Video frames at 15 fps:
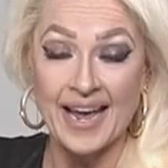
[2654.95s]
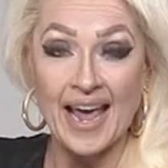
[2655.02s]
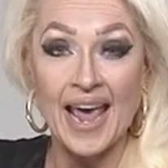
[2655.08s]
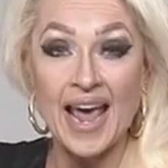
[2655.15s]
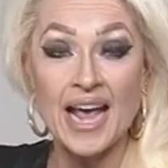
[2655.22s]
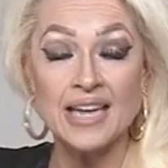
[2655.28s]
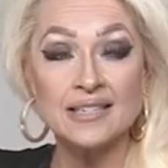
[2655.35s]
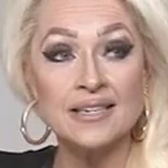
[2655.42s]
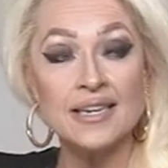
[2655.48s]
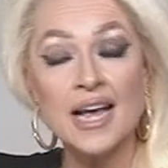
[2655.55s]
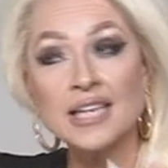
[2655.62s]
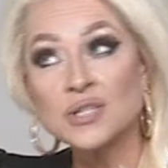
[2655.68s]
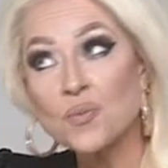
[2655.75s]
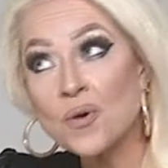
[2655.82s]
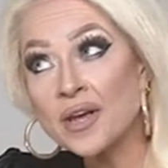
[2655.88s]
And
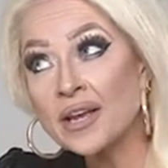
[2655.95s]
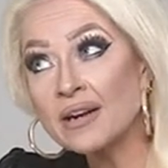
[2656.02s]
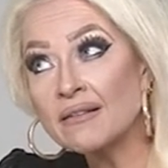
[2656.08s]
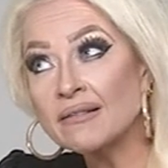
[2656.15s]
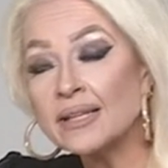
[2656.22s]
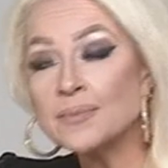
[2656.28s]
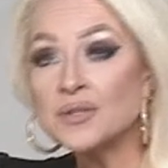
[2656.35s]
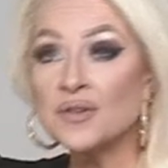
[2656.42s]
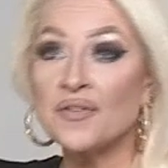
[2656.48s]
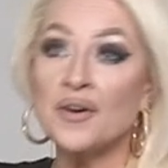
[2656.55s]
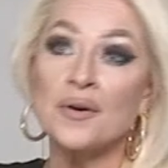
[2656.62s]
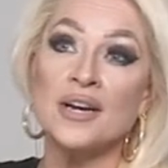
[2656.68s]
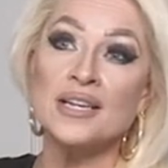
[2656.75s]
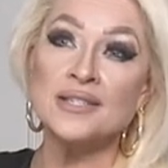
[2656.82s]
yes, we'll get a glimpse of earrings,